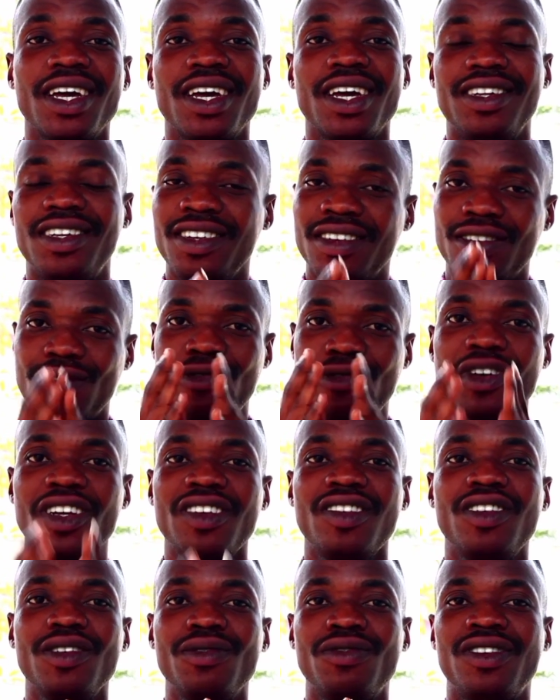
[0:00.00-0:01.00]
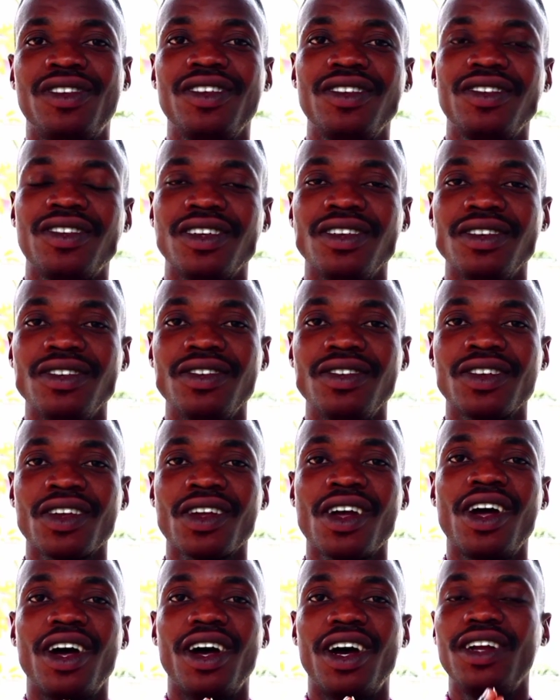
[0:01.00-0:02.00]
this festive season
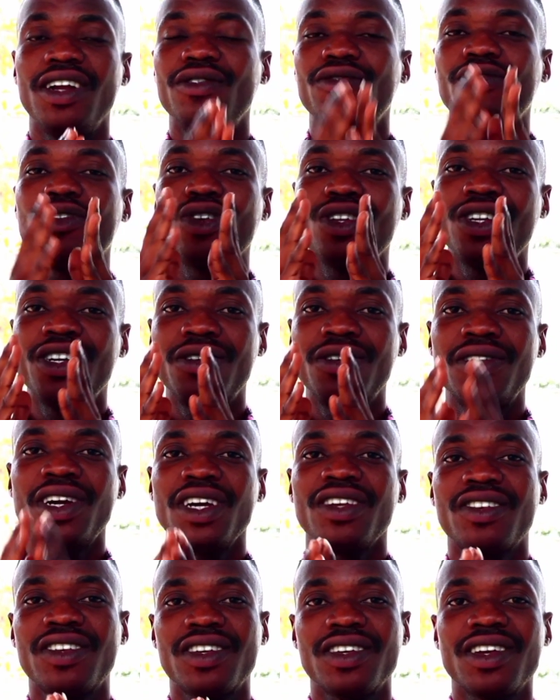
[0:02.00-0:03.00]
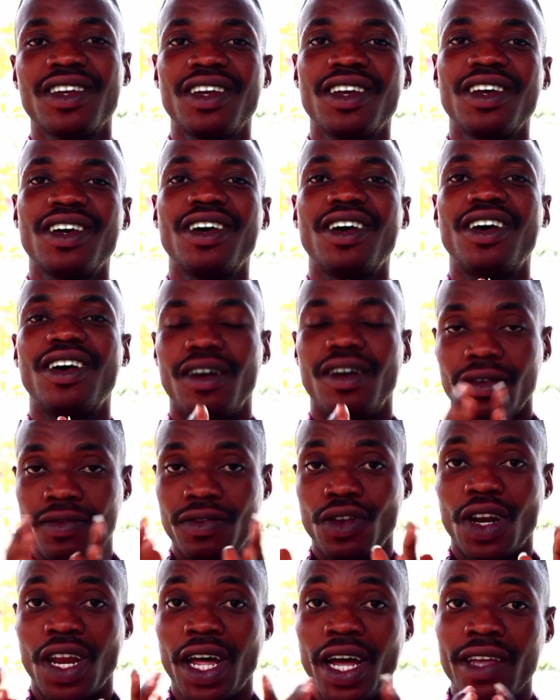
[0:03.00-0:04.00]
and for the rest
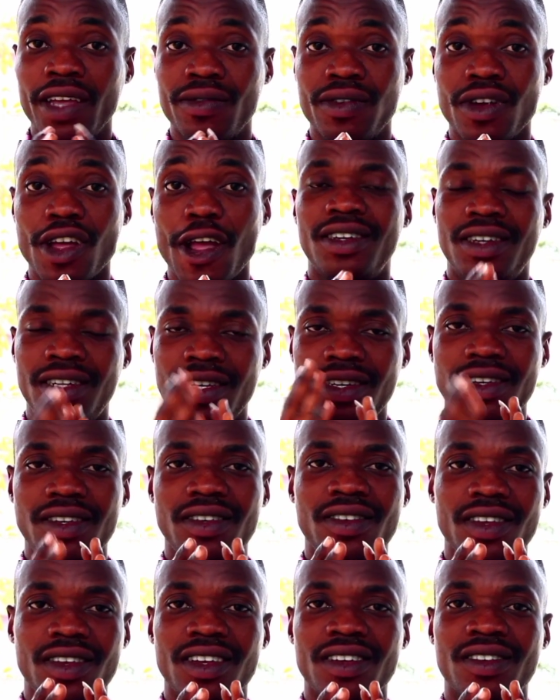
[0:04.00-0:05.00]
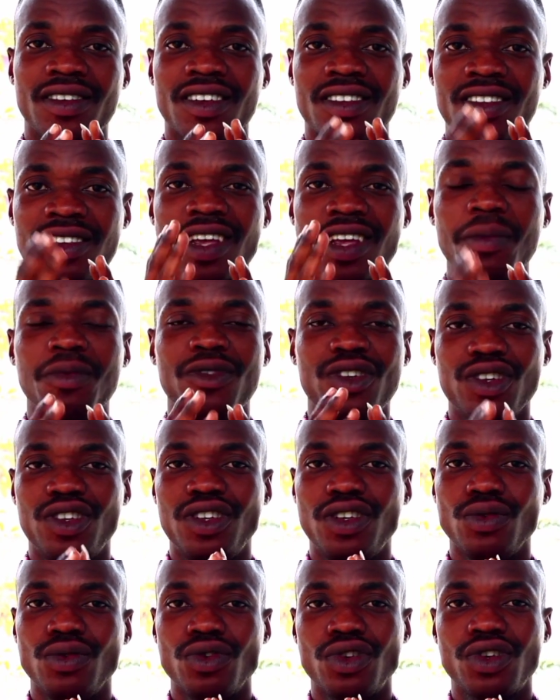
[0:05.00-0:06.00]
of your life. This is a
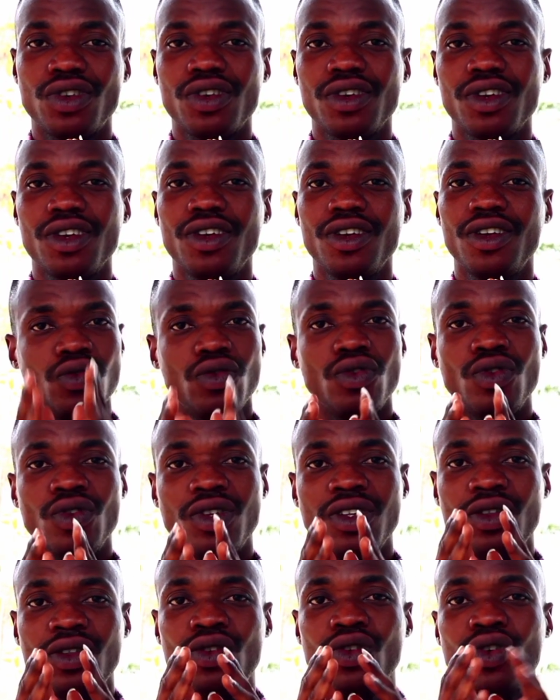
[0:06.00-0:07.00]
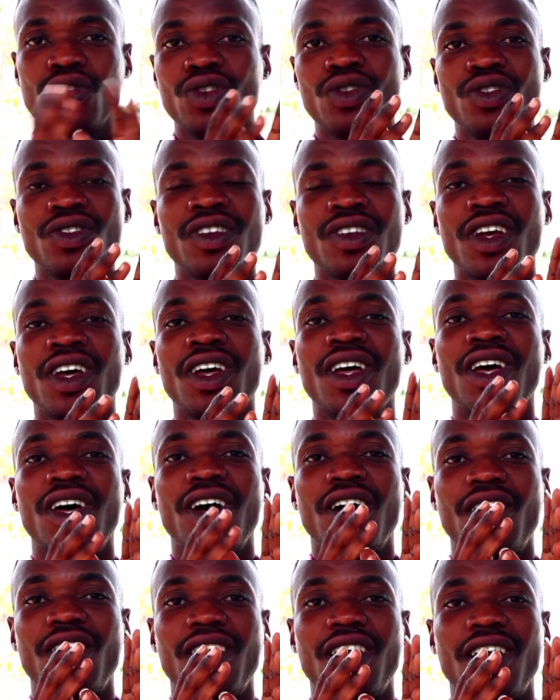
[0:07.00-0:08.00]
substitute to those
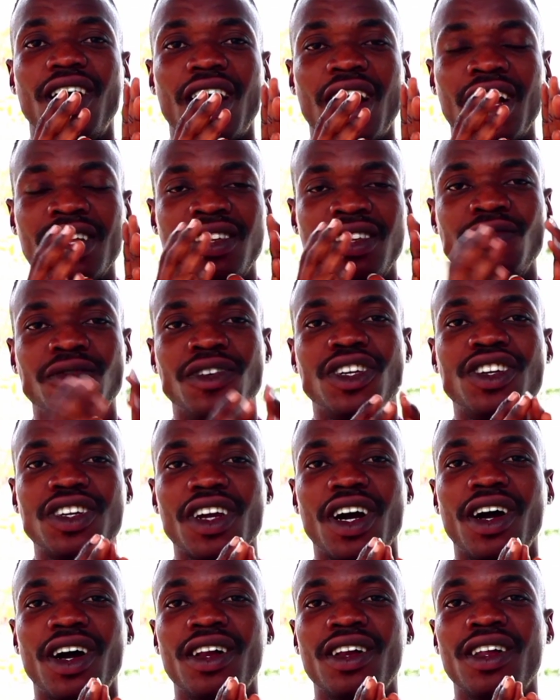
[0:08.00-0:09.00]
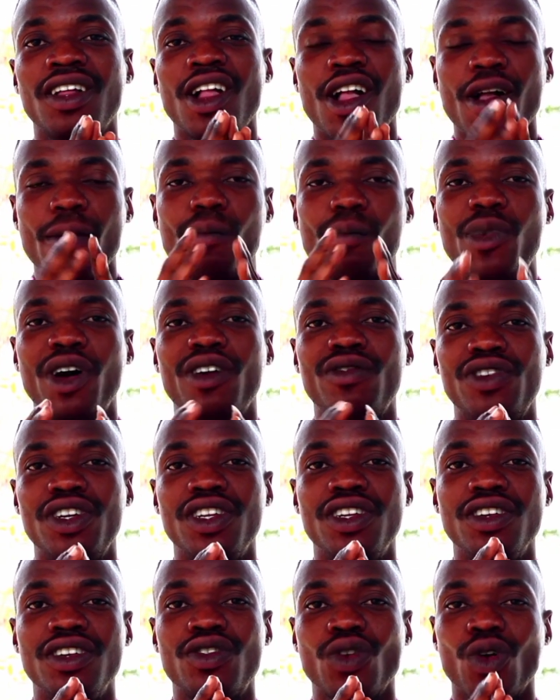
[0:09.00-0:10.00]
artificial
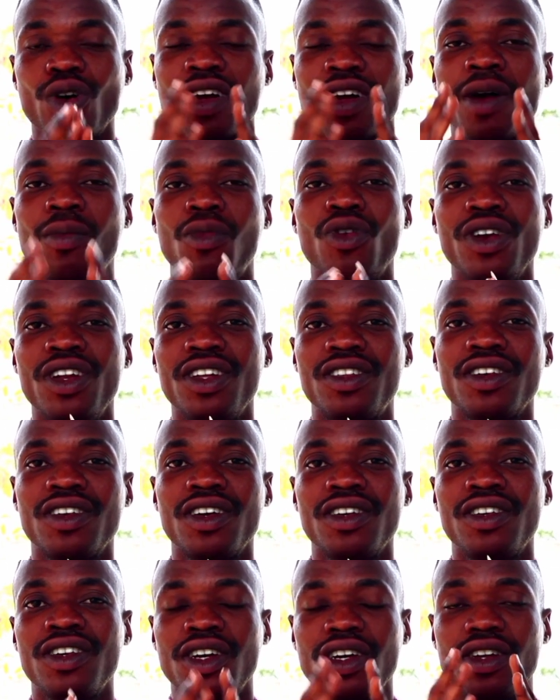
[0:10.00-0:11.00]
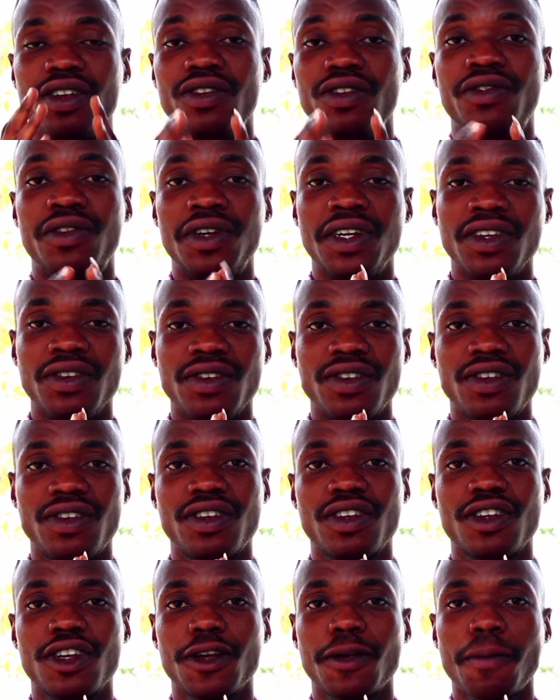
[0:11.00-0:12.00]
beverages or carbonated
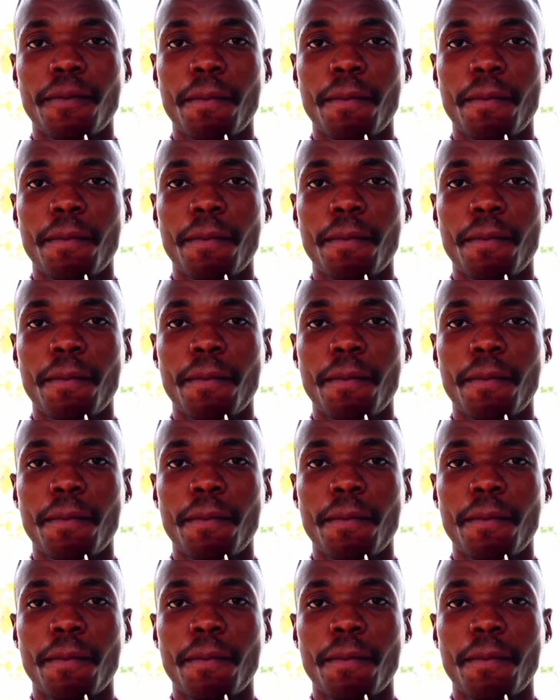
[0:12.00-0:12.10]
drinks.